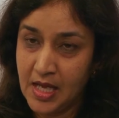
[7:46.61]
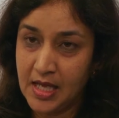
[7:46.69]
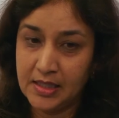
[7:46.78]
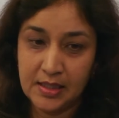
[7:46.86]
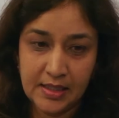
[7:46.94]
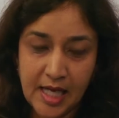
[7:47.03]

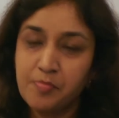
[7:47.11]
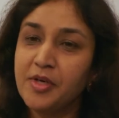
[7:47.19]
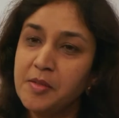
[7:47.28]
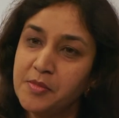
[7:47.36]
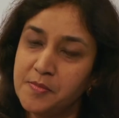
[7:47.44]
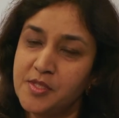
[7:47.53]
and that
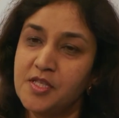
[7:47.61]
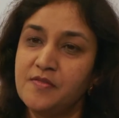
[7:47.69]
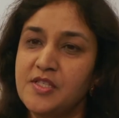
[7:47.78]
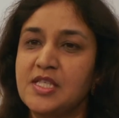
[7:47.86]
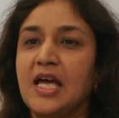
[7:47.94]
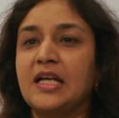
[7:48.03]
premium
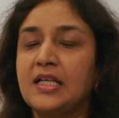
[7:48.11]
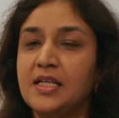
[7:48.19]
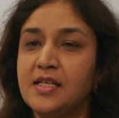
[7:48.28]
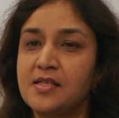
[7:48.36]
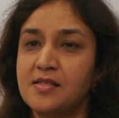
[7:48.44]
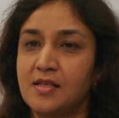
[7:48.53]
service
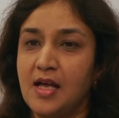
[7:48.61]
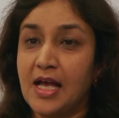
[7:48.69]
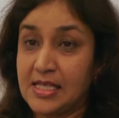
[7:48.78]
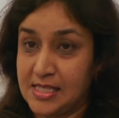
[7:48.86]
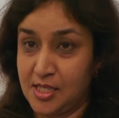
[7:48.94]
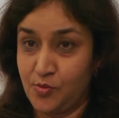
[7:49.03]
guarantees
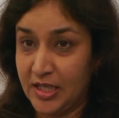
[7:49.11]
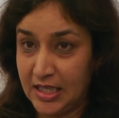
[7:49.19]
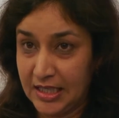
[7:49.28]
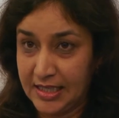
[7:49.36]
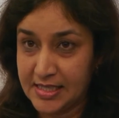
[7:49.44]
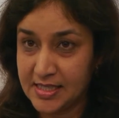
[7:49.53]
access when
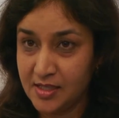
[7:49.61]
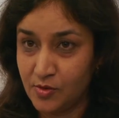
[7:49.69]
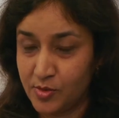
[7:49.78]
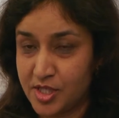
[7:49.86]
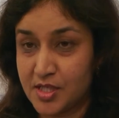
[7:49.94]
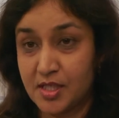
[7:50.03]
he needs it,
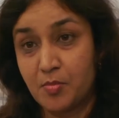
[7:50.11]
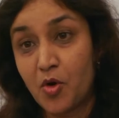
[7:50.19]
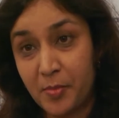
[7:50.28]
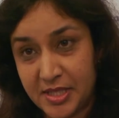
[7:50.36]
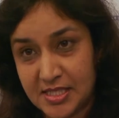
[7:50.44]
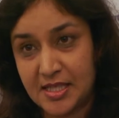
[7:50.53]
which is in the
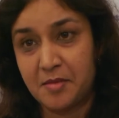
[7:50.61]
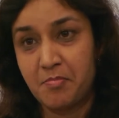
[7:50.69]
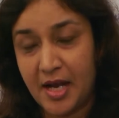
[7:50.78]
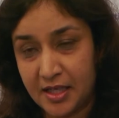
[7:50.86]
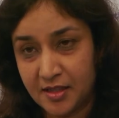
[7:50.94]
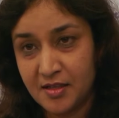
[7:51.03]
moments that
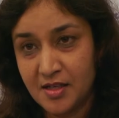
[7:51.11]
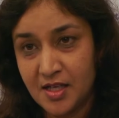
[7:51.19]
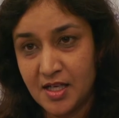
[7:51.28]
matter,